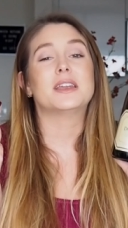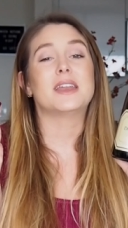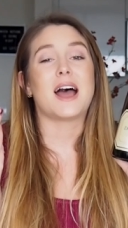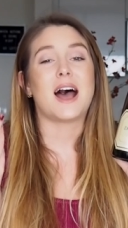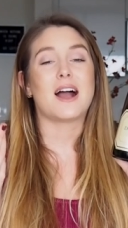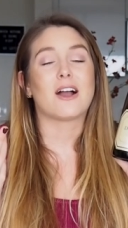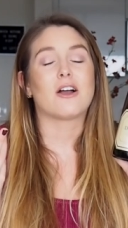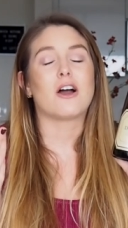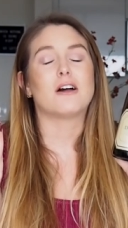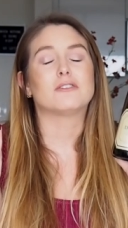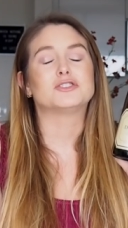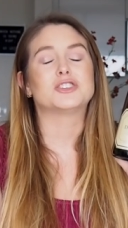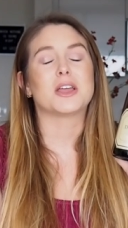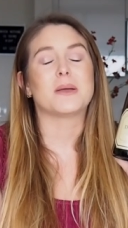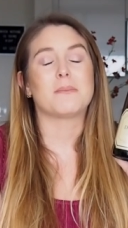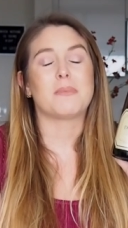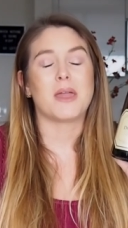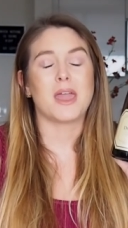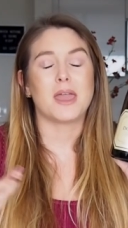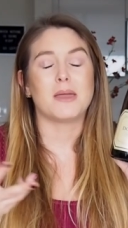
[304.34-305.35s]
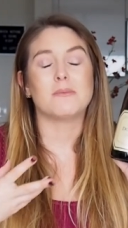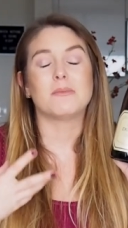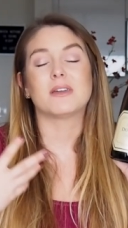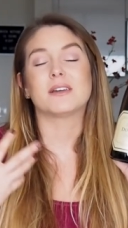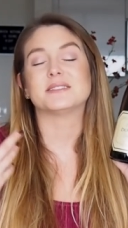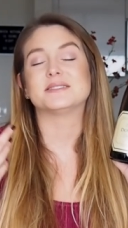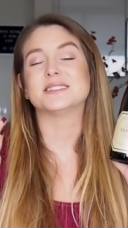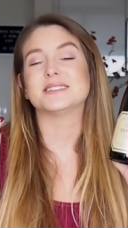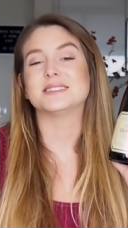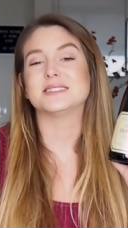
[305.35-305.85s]
knockoff champagne
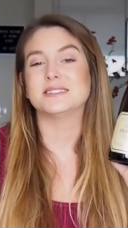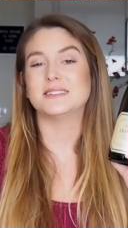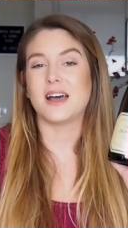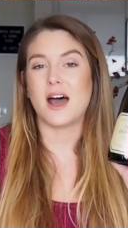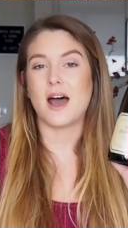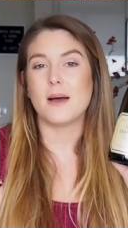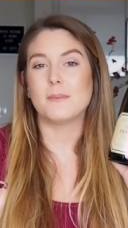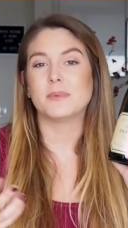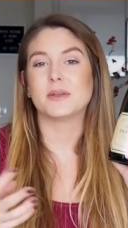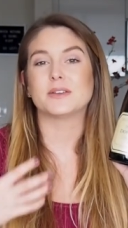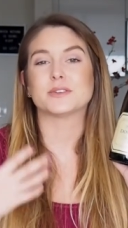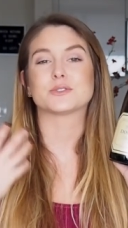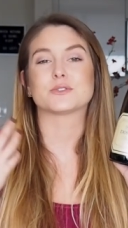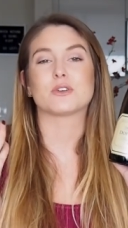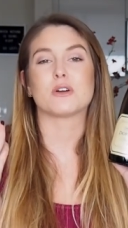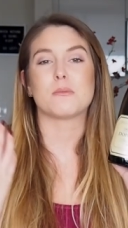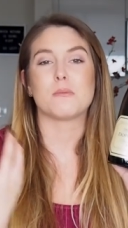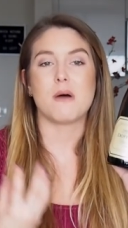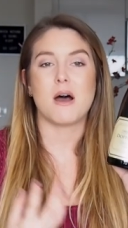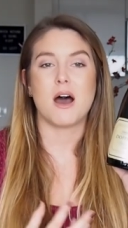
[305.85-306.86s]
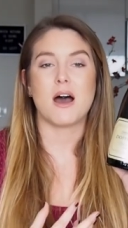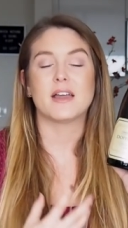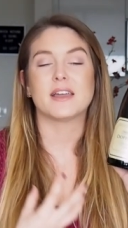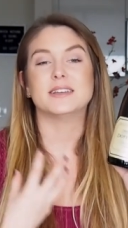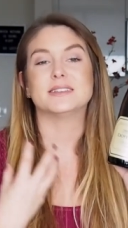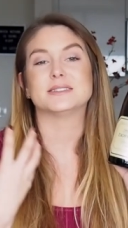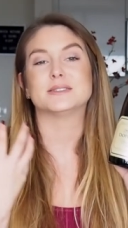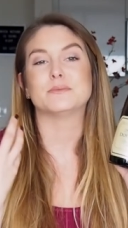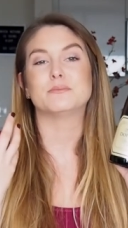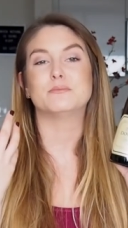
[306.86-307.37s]
because it's not, because Cremant
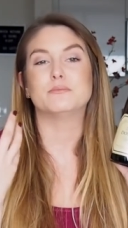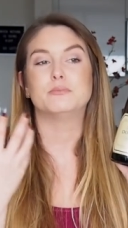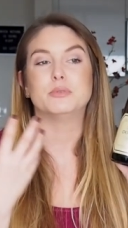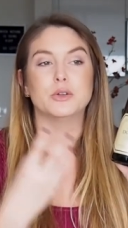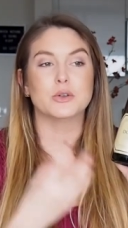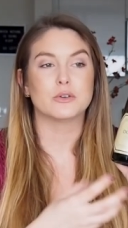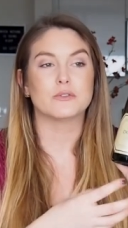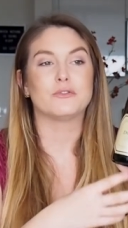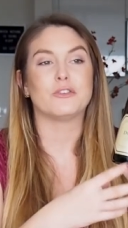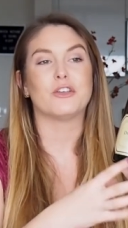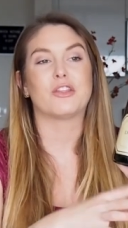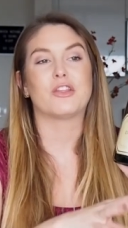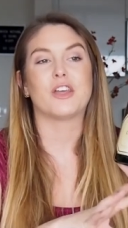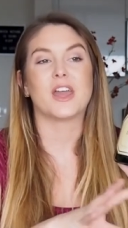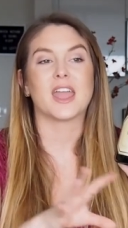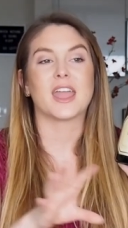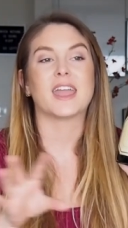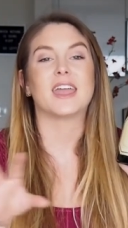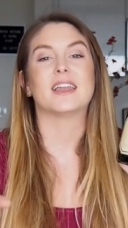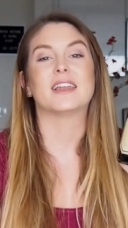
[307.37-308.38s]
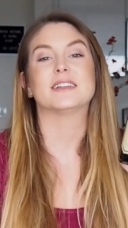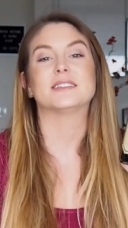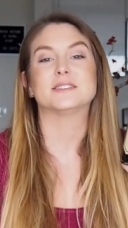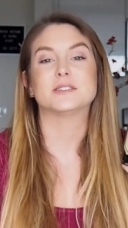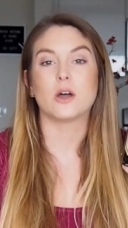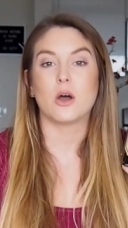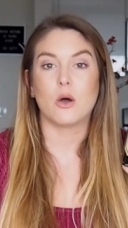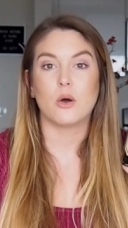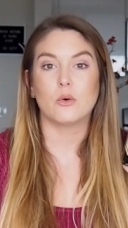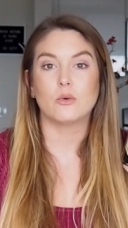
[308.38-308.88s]
is a beautiful thing in its
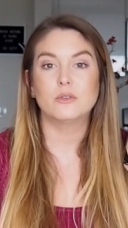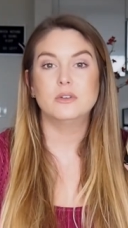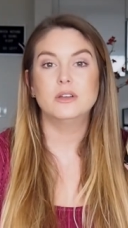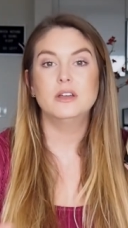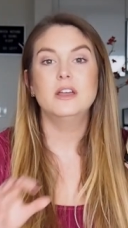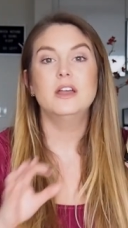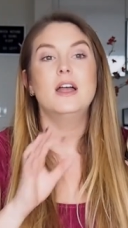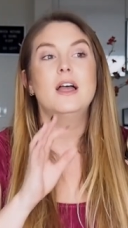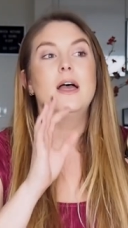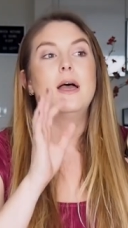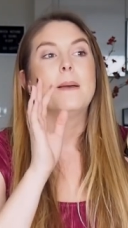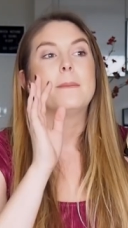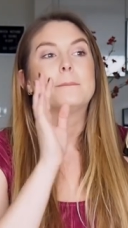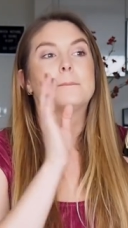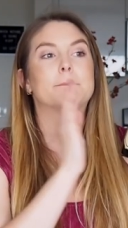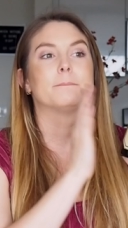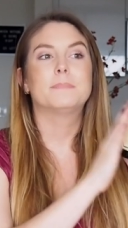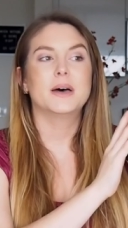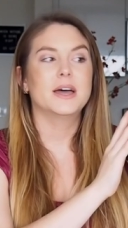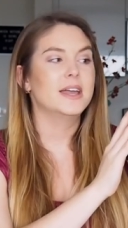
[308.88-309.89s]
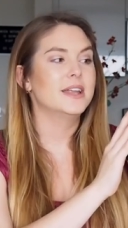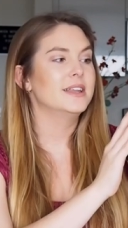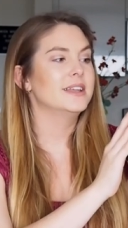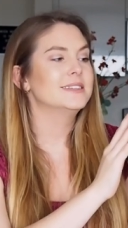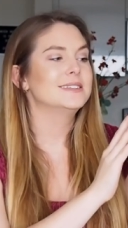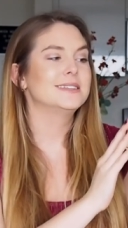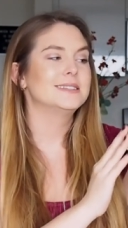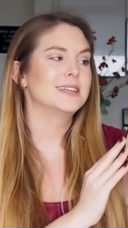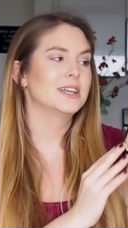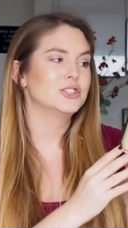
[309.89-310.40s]
own, but
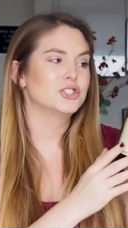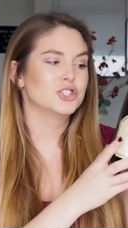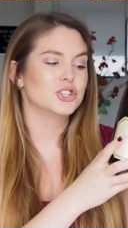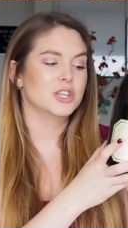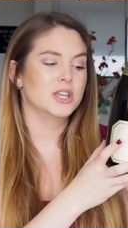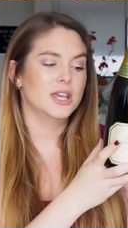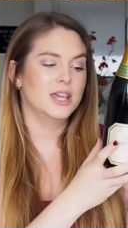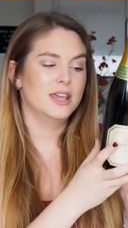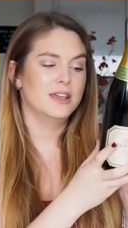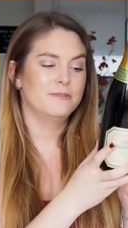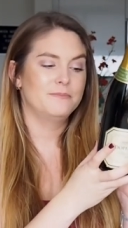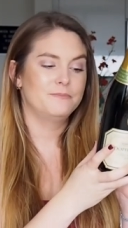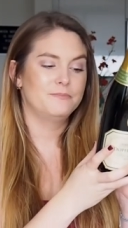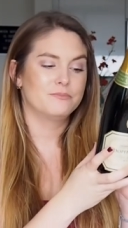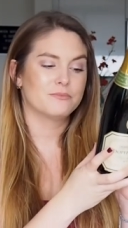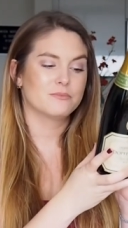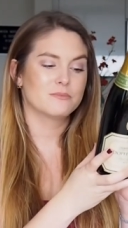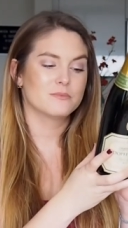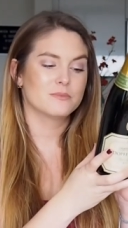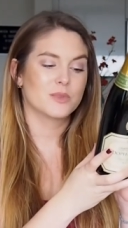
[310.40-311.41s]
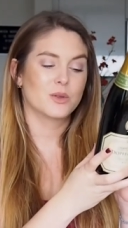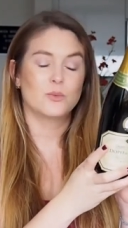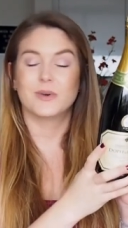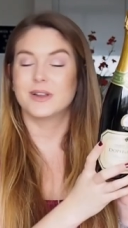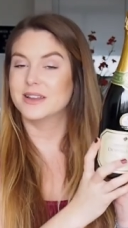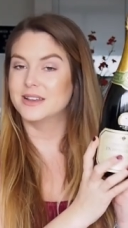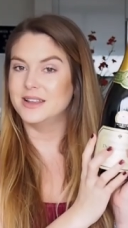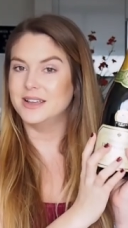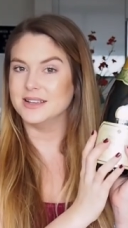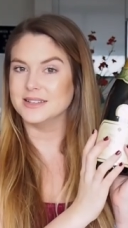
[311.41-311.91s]
is essentially
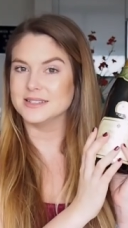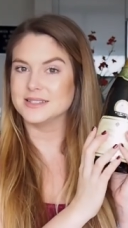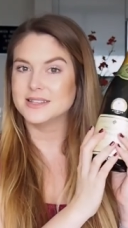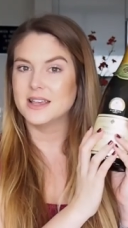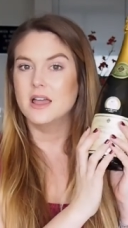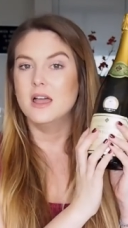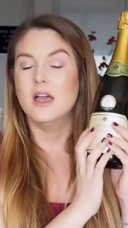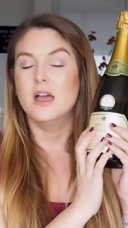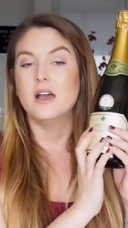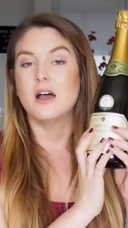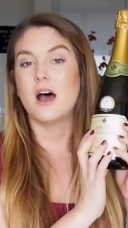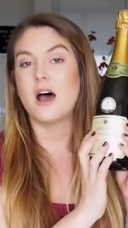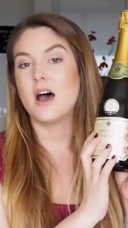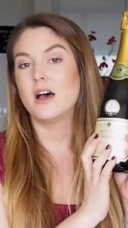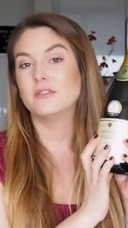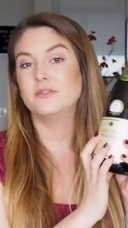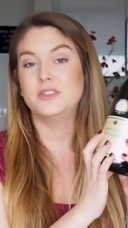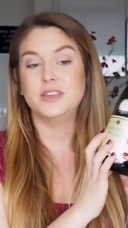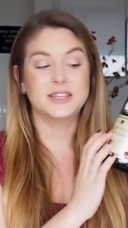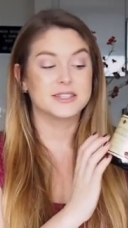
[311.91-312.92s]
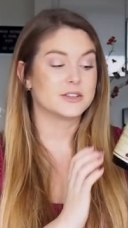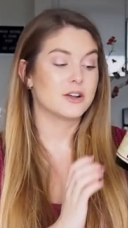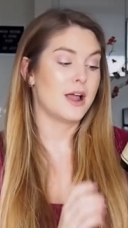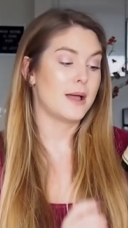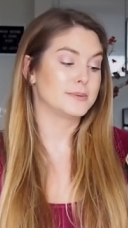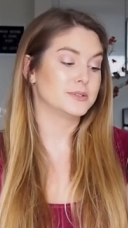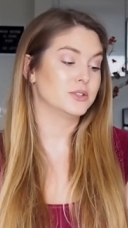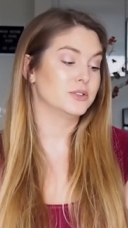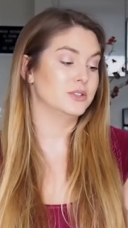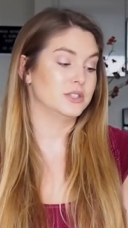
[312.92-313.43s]
what it is. Uh, these are
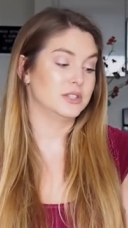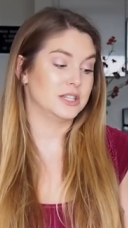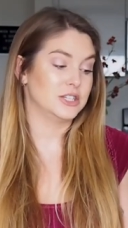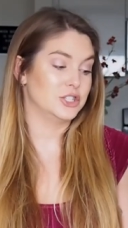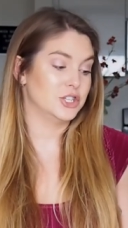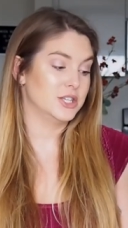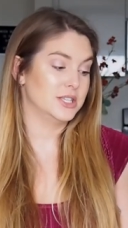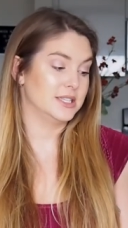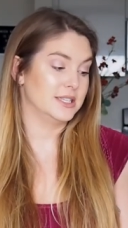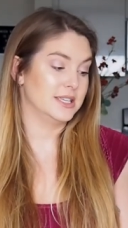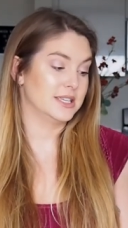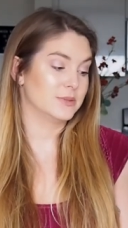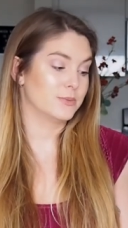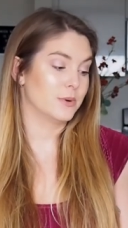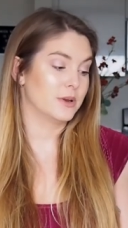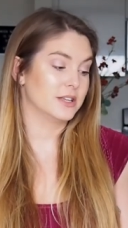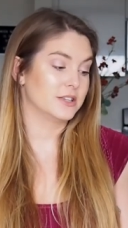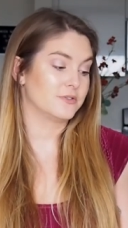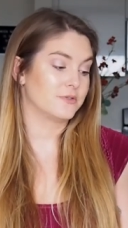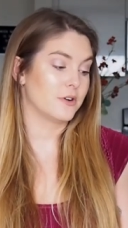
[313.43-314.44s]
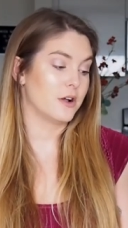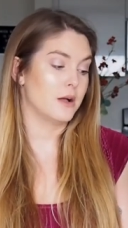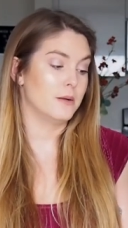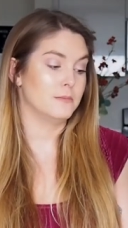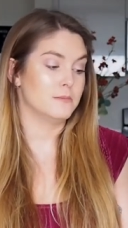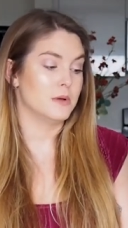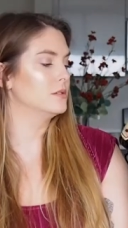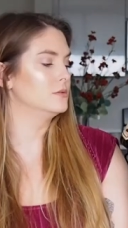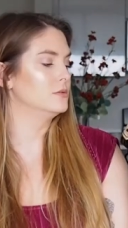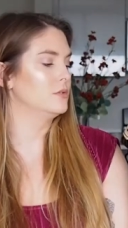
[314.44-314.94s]
absolutely delicious. This one is
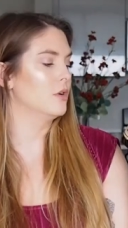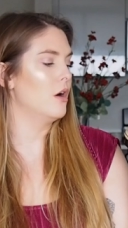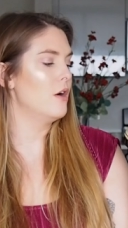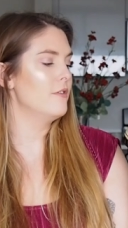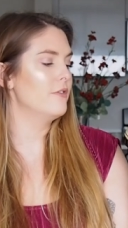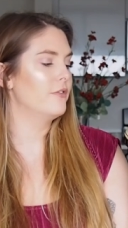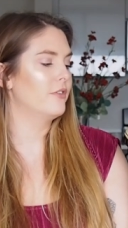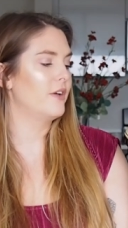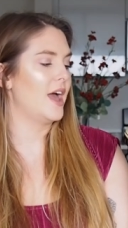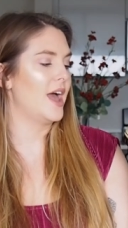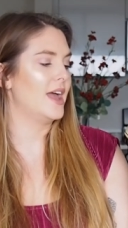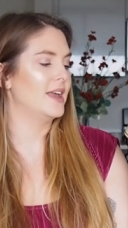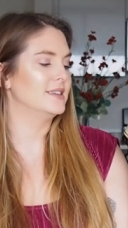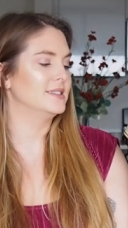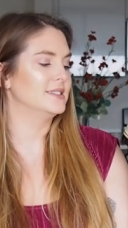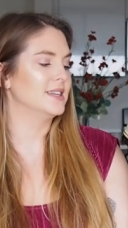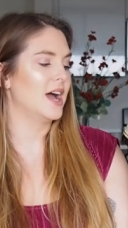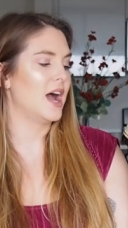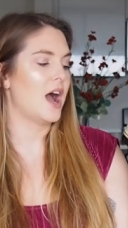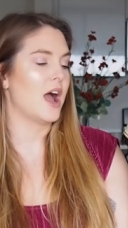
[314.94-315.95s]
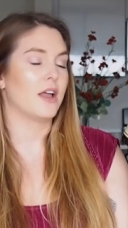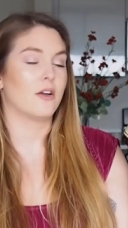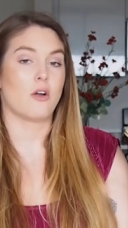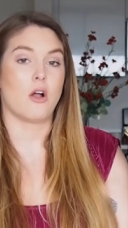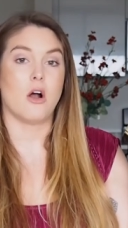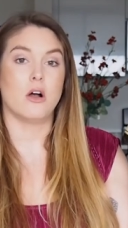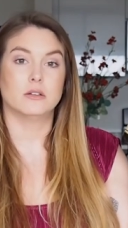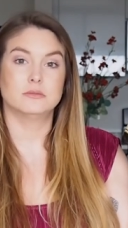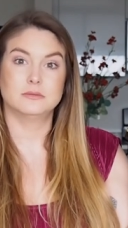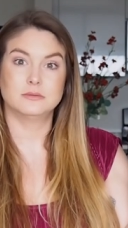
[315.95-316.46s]
from Dopff and
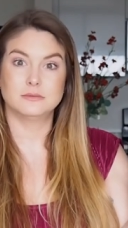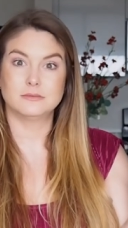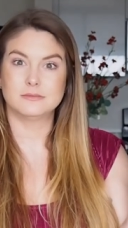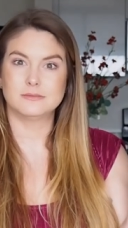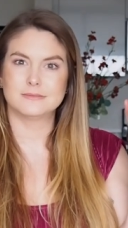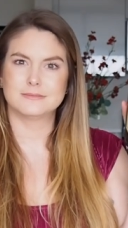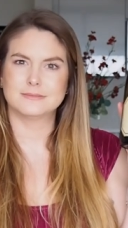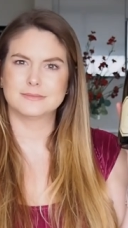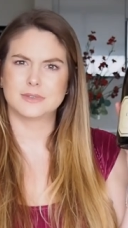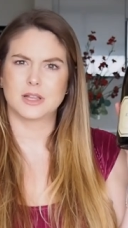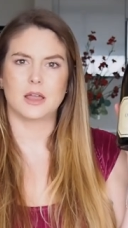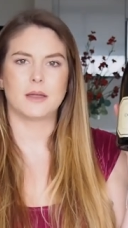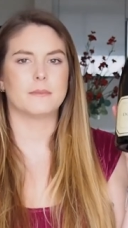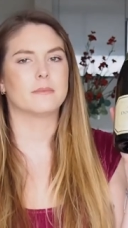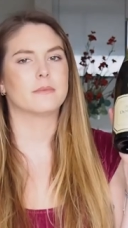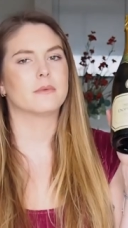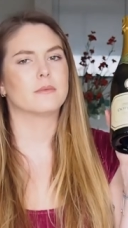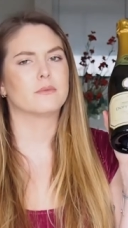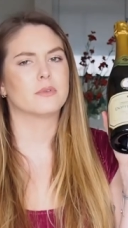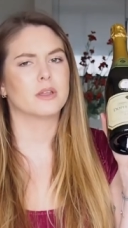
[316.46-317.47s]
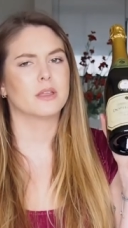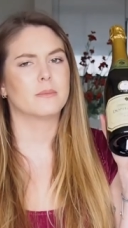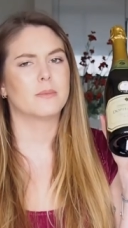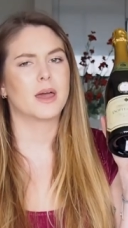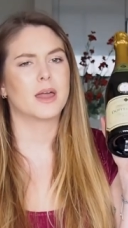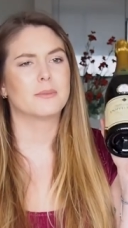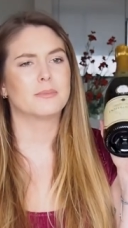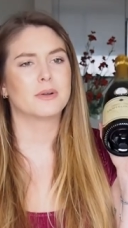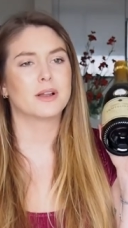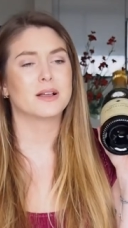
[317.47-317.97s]
Irion really
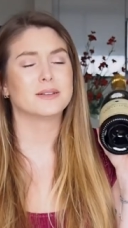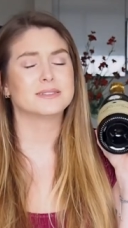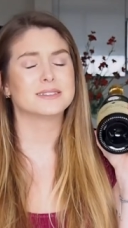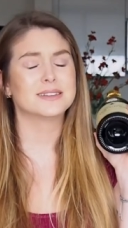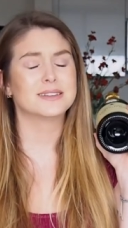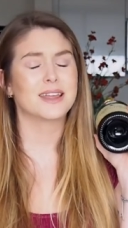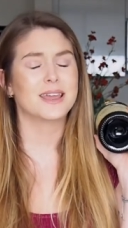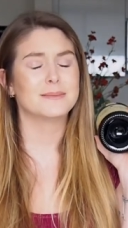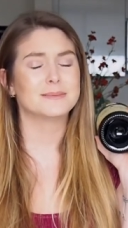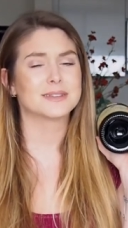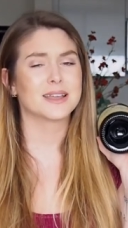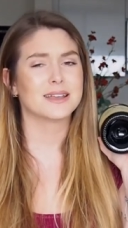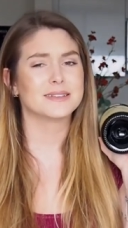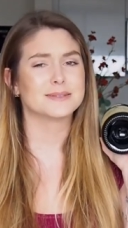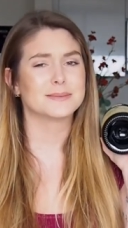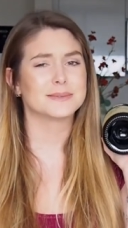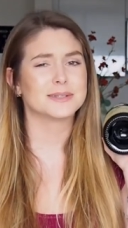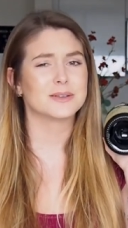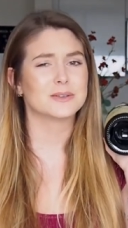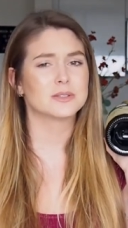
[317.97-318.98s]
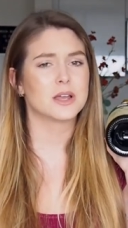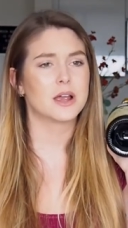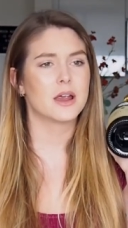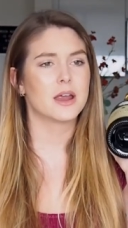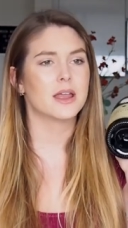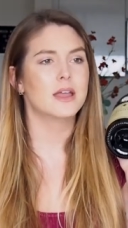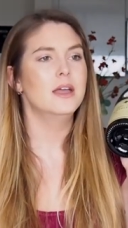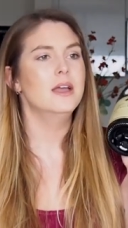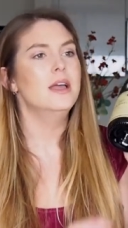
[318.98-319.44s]
bad at pronouncing names, guys. I'm so sorry.